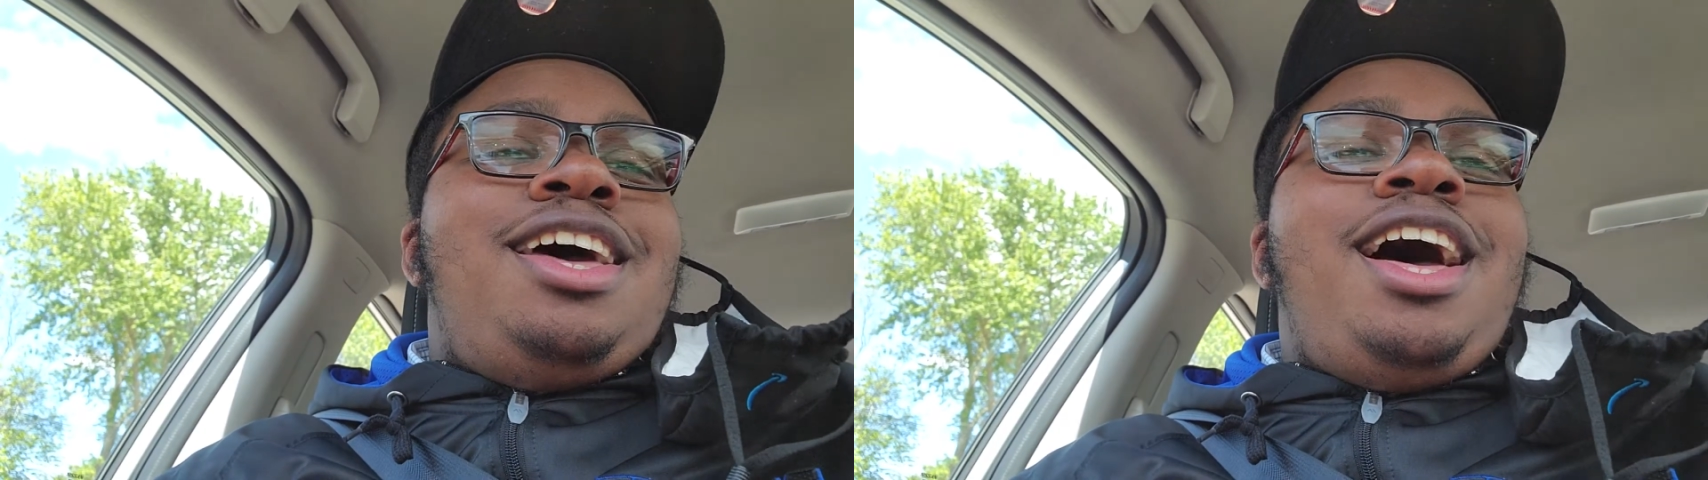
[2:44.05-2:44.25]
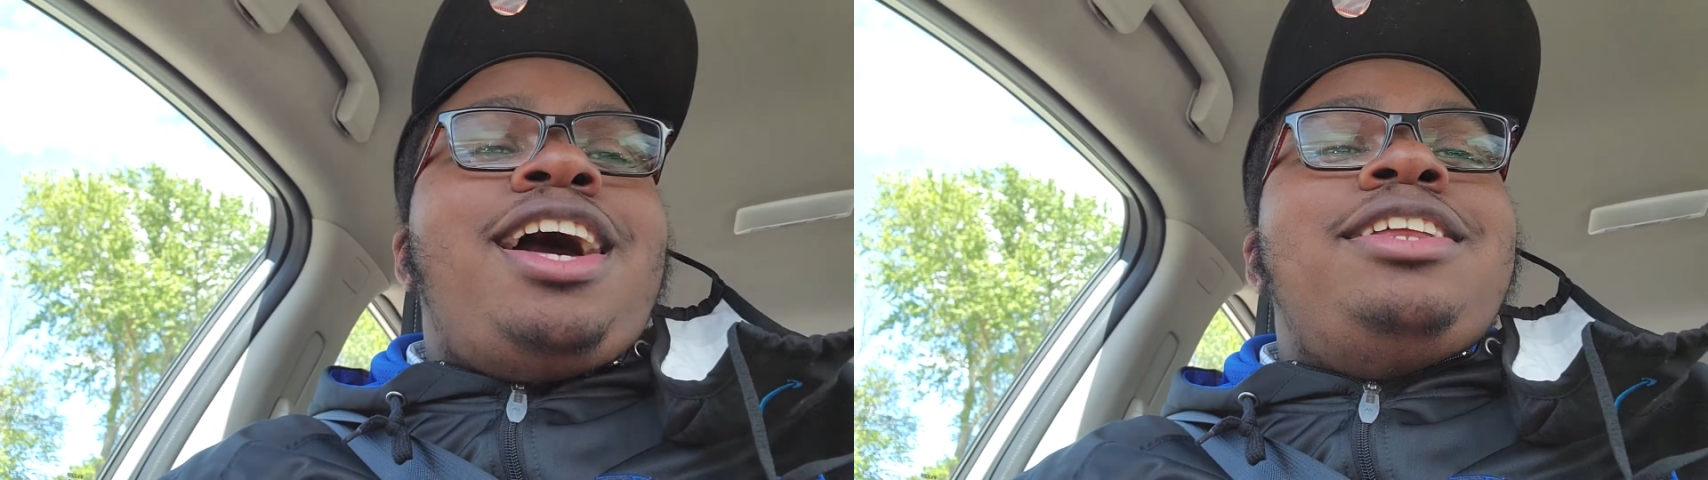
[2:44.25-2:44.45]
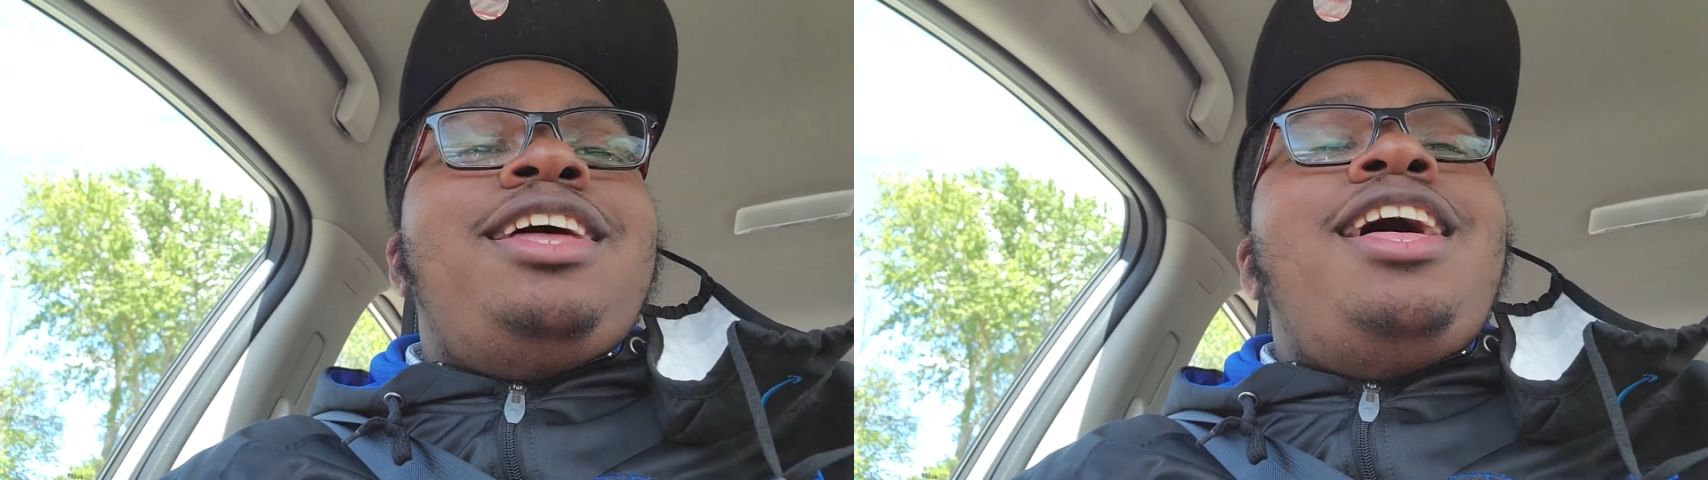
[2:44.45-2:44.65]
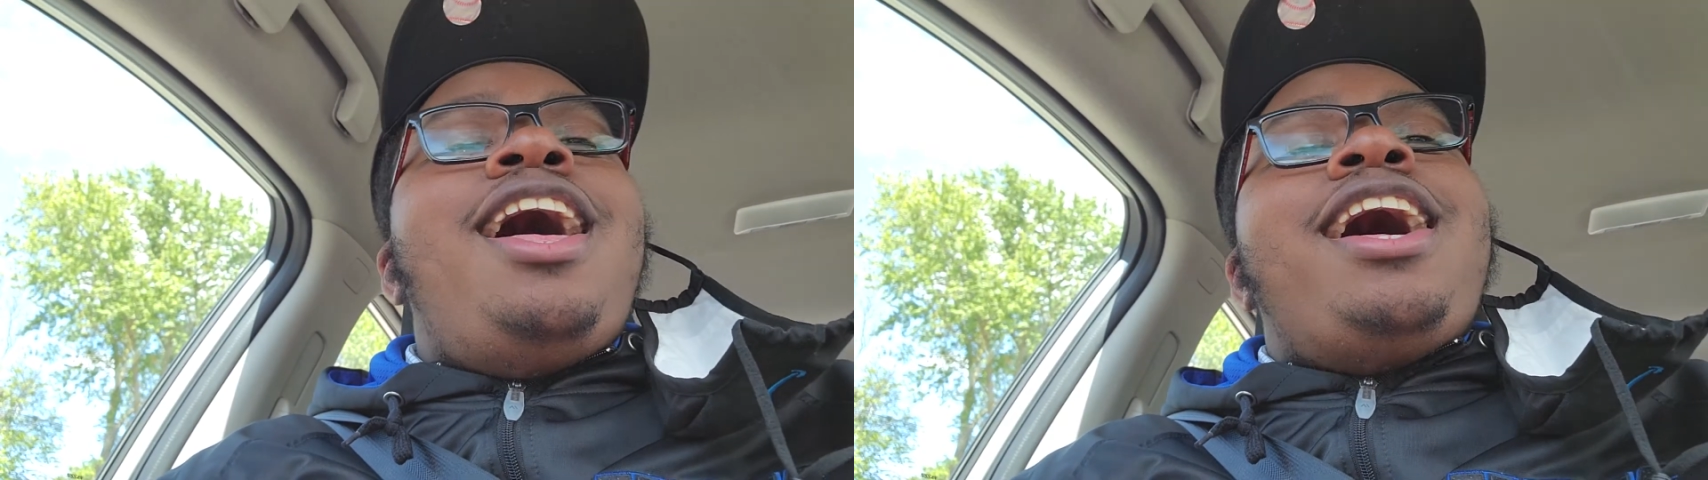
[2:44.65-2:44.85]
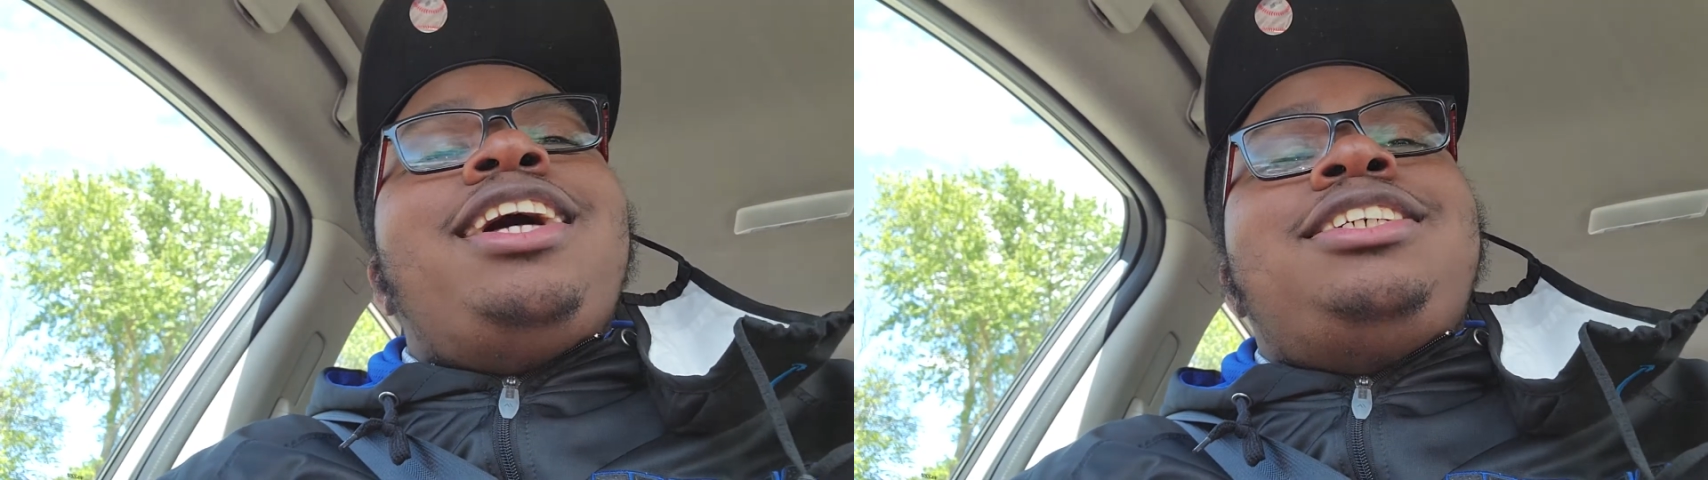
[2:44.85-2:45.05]
I got
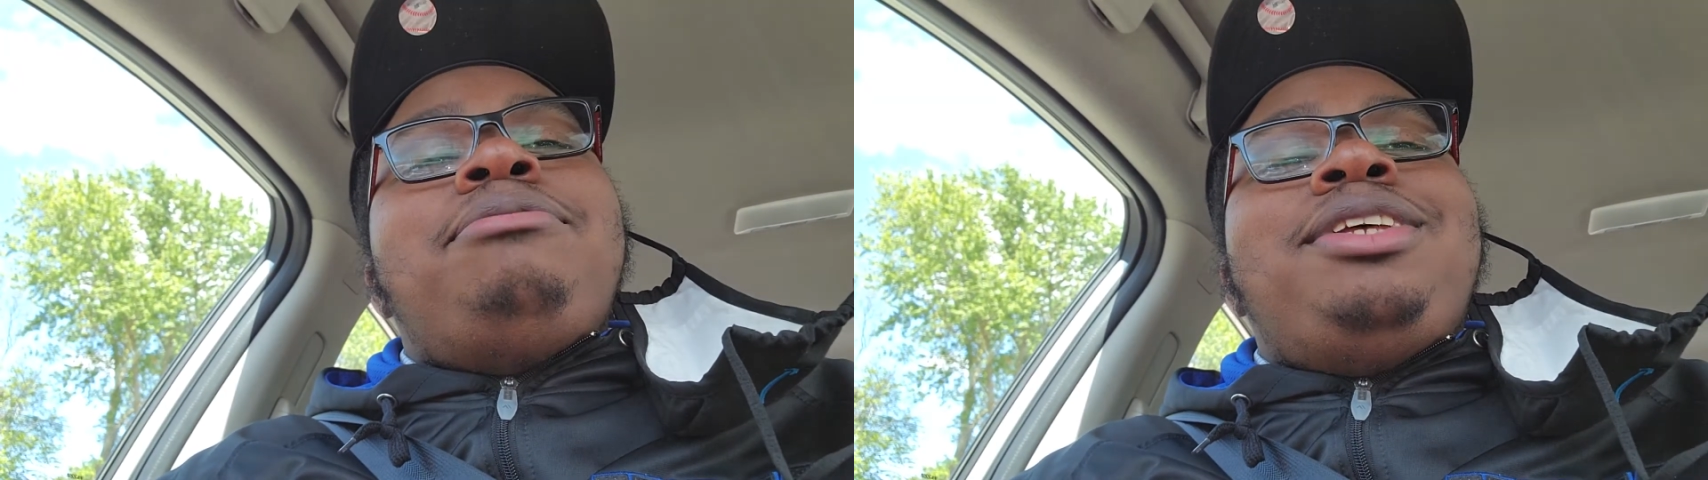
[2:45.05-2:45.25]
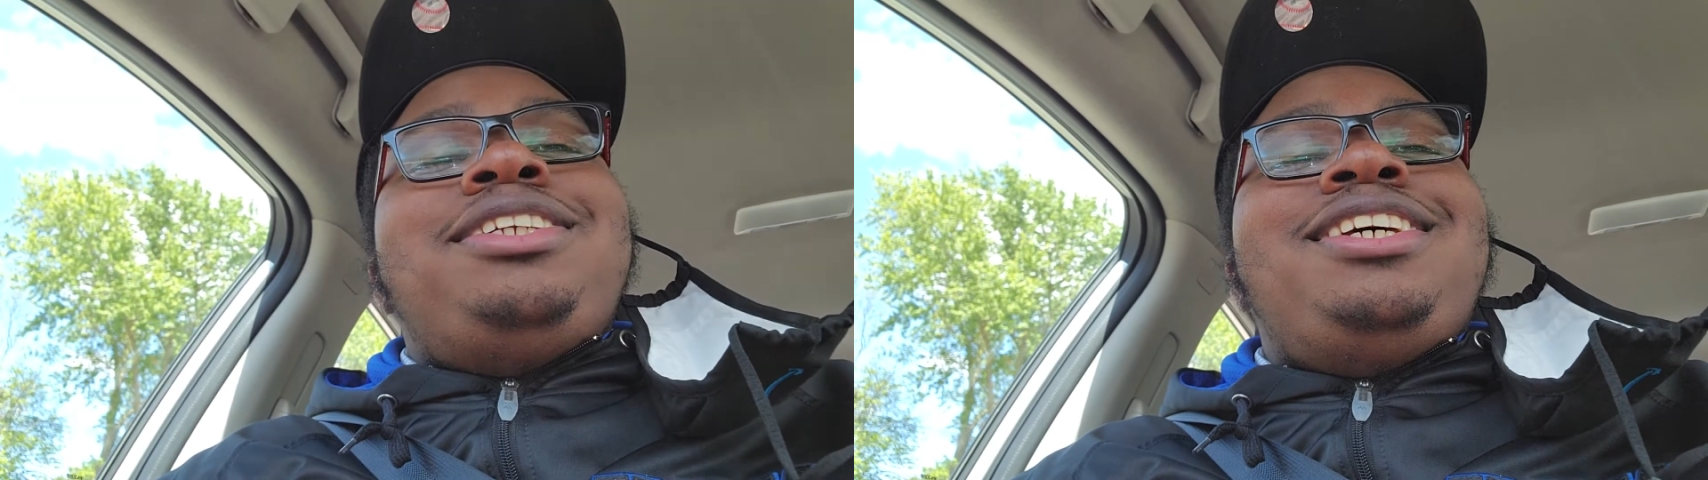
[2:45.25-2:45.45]
I got something